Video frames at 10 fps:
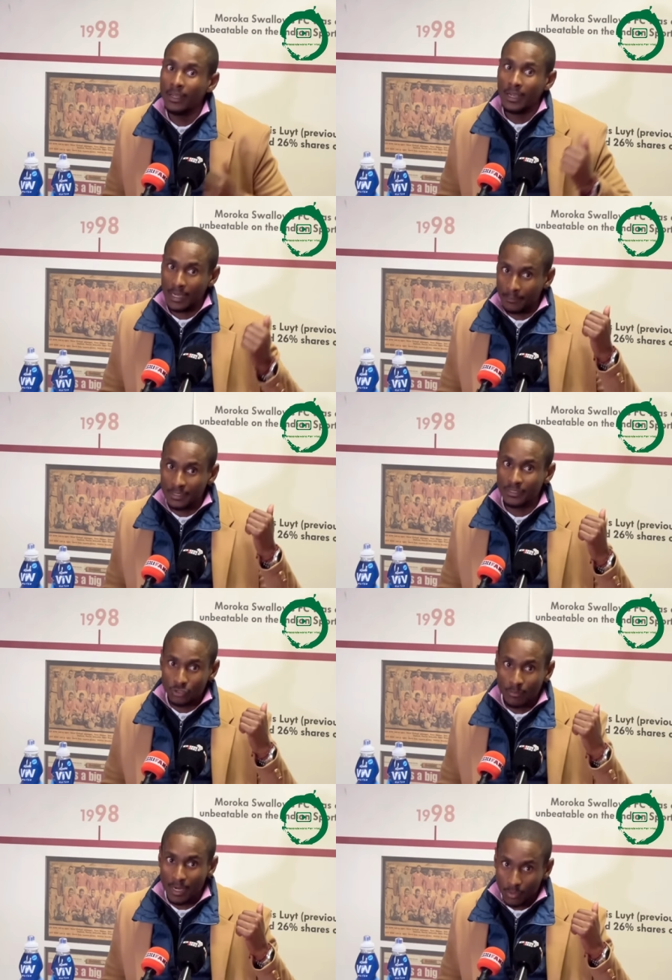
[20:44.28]

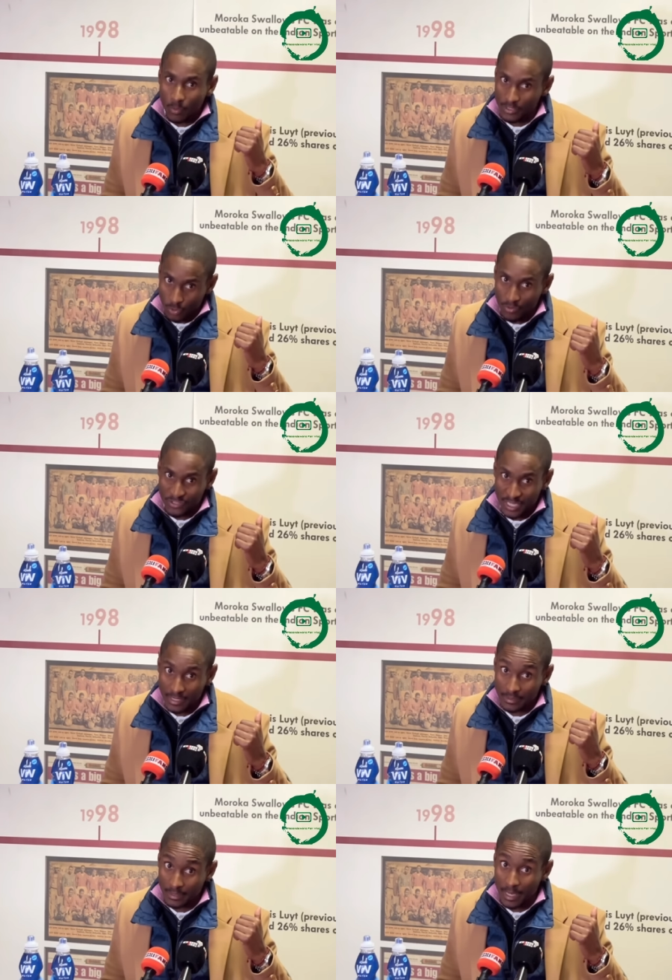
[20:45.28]
Cabadinho Mango was
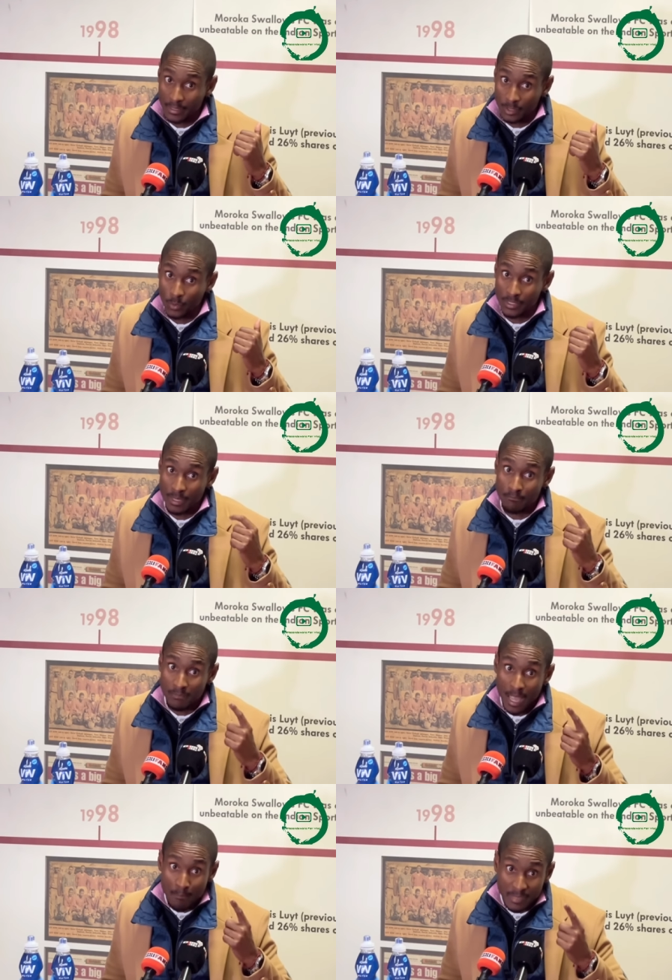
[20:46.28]
offside and he was
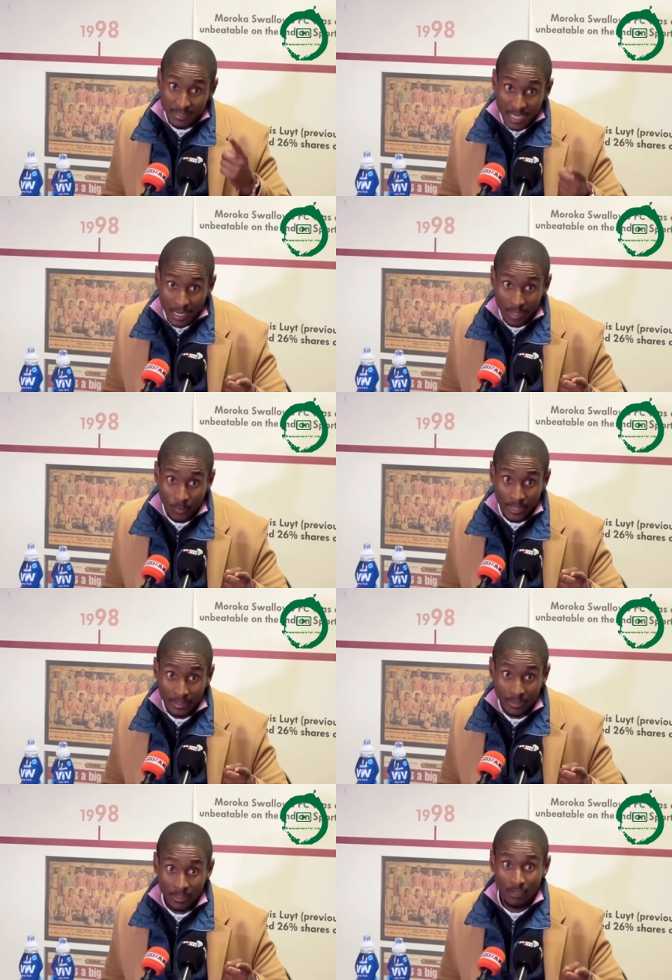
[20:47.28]
a meter
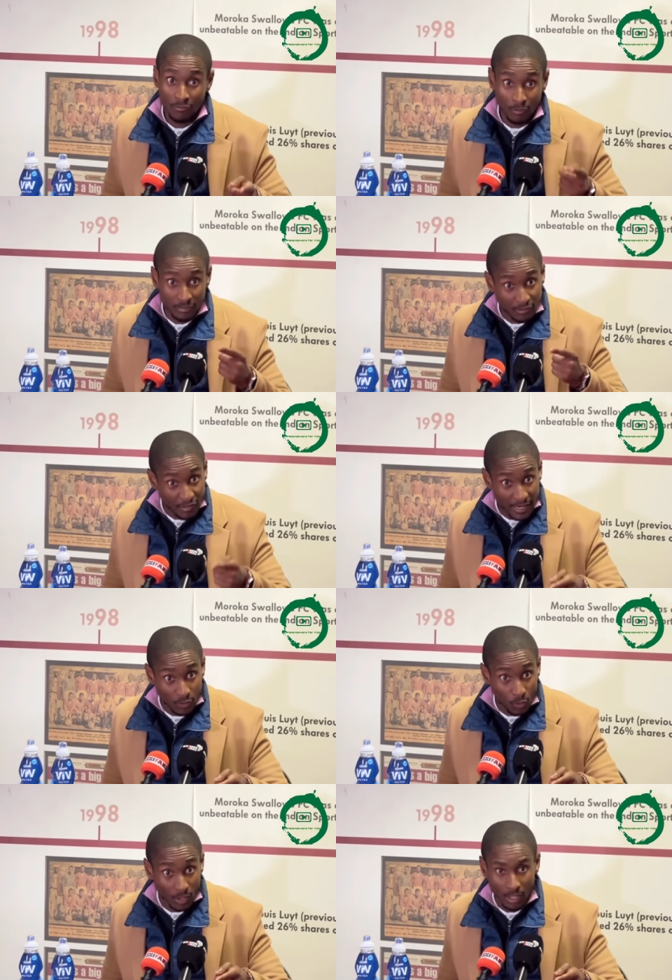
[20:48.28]
away from
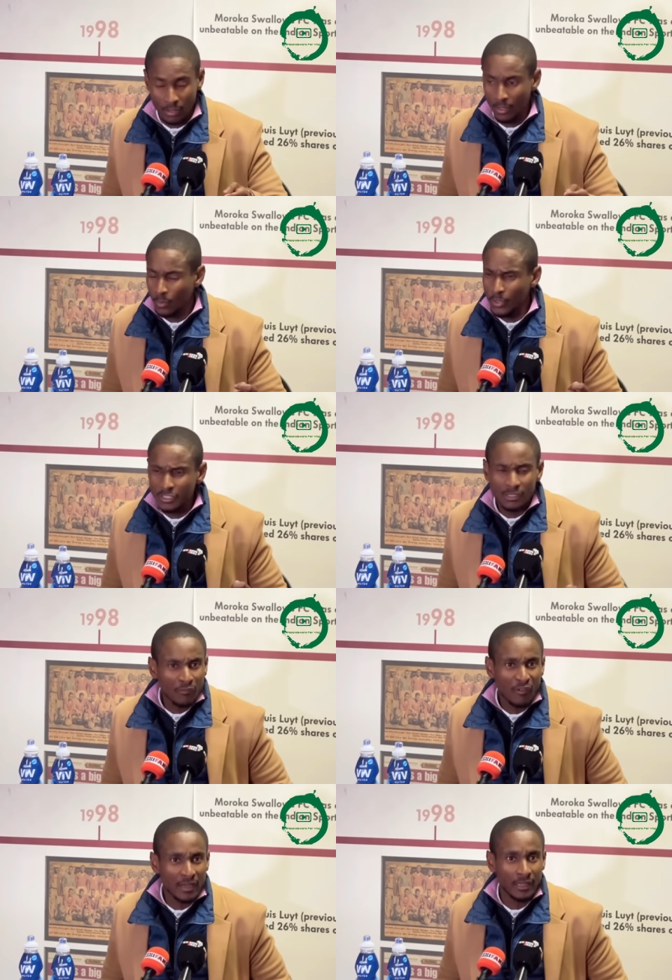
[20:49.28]
Divine Lunga. Which
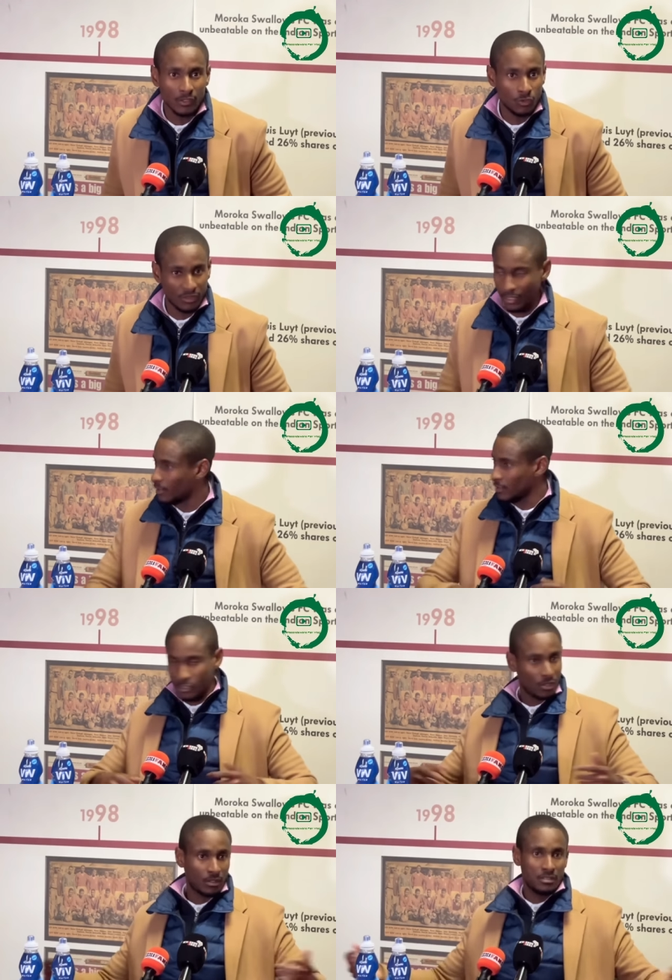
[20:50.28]
defender you think
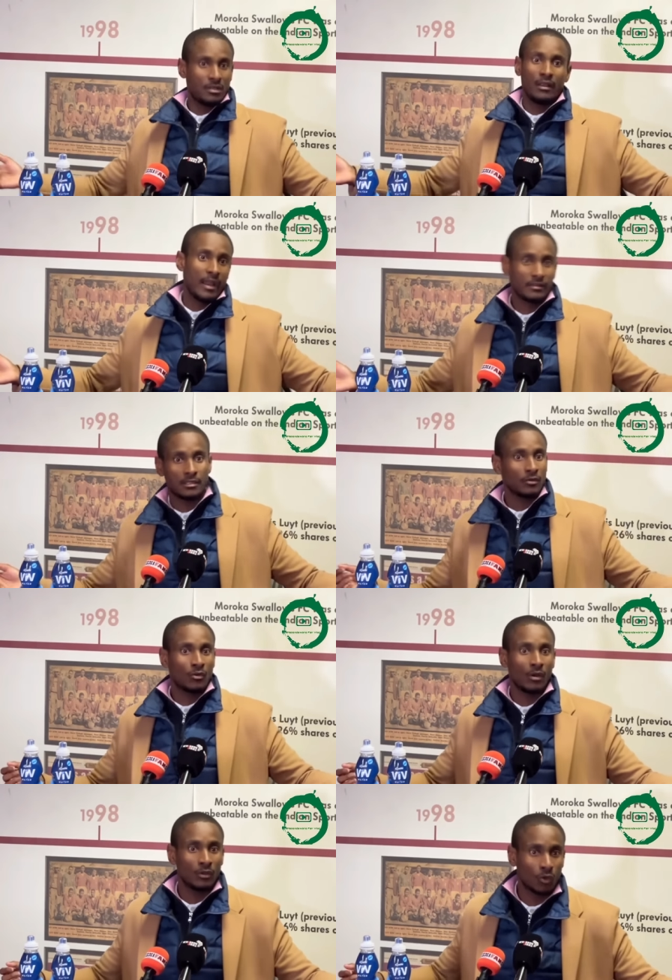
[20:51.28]
is, is relaxed and,
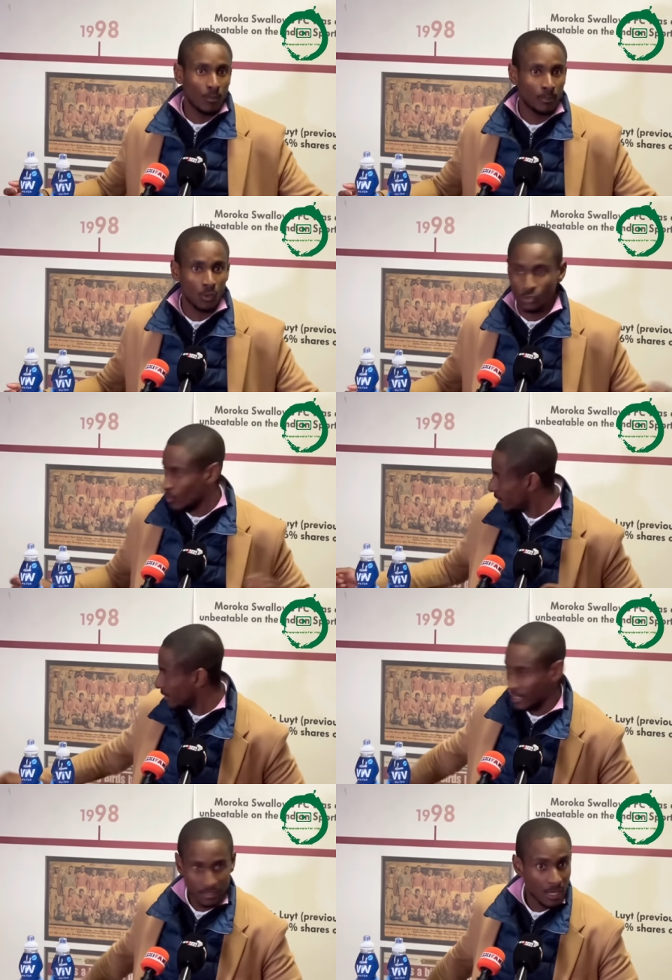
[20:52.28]
and composed when
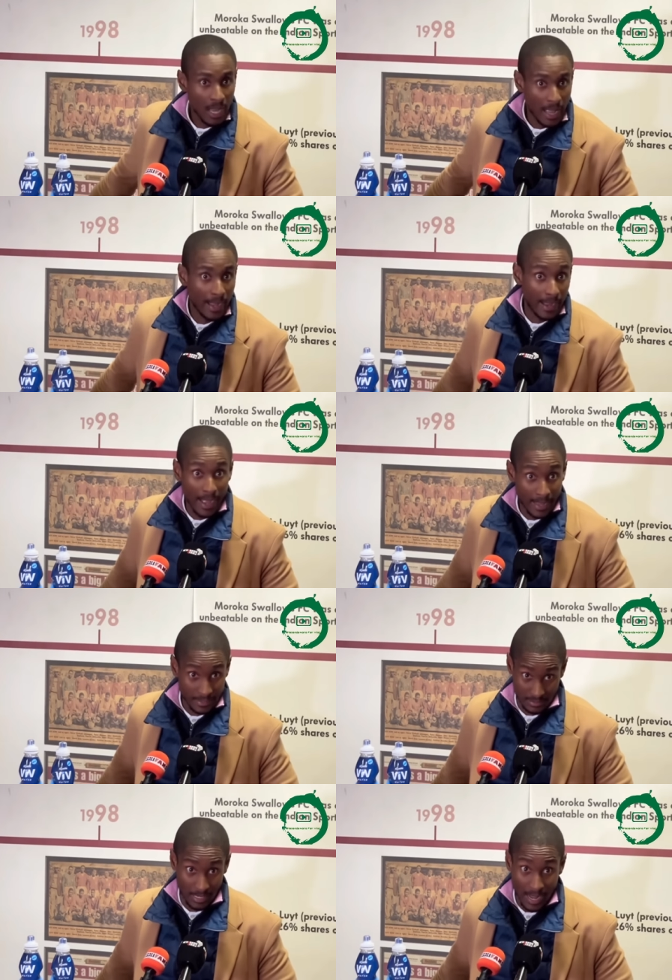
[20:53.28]
he has a guy, a
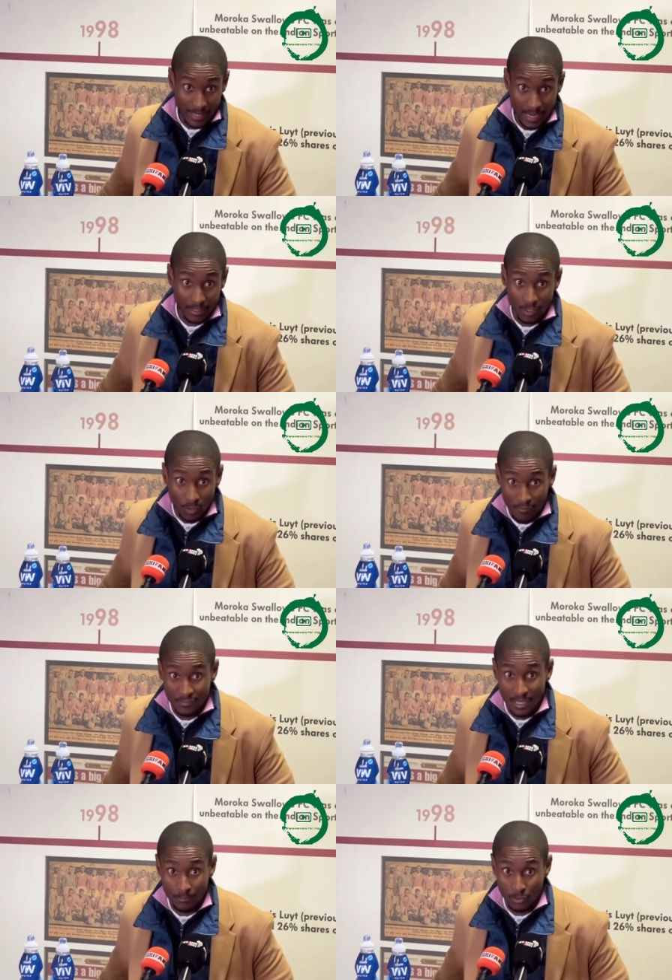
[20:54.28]
striker in an
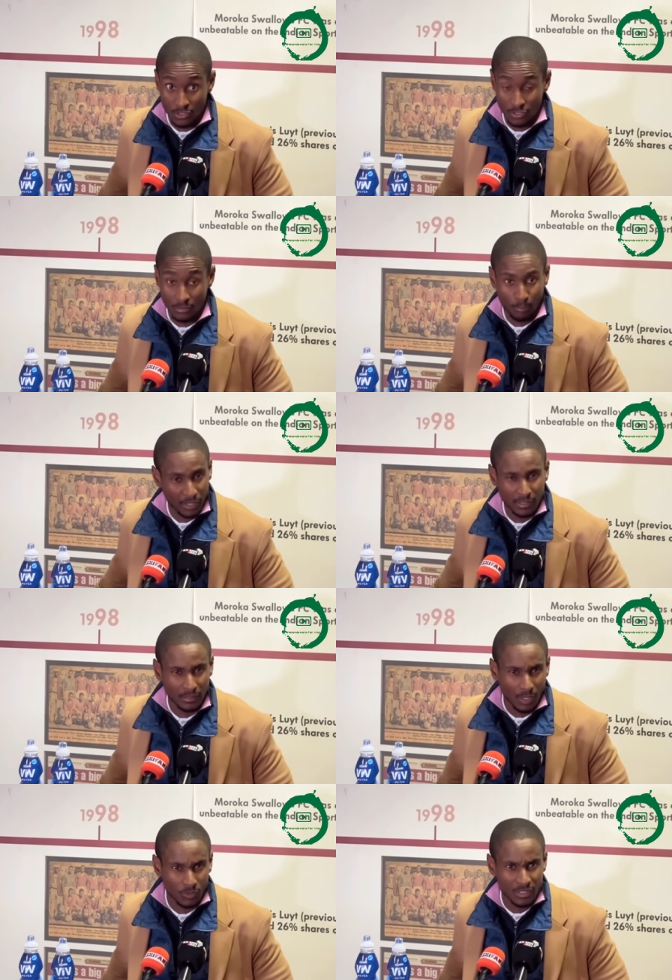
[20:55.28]
offside position breathing
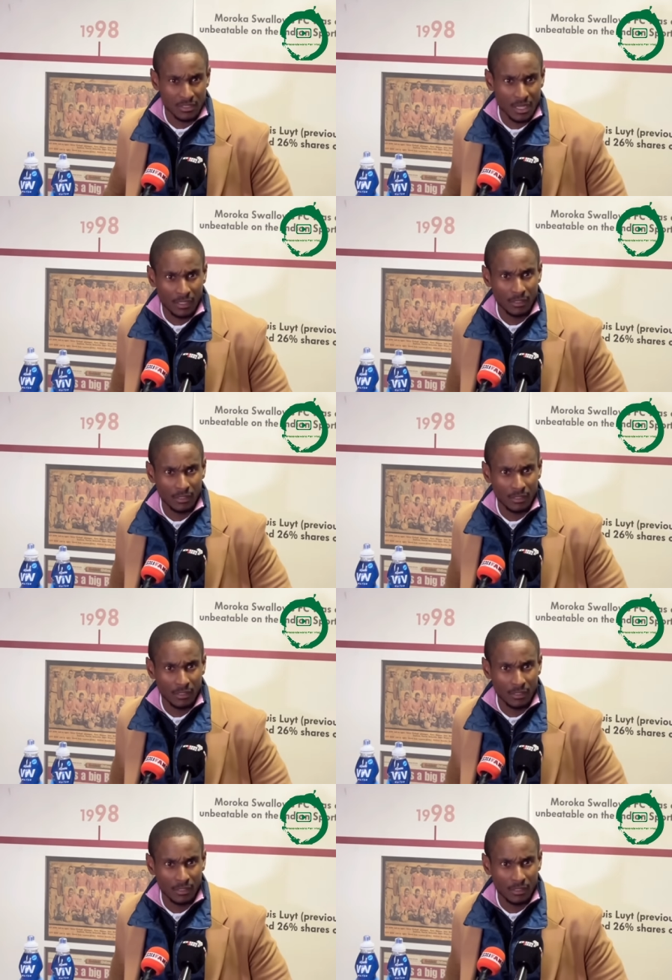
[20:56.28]
down his neck?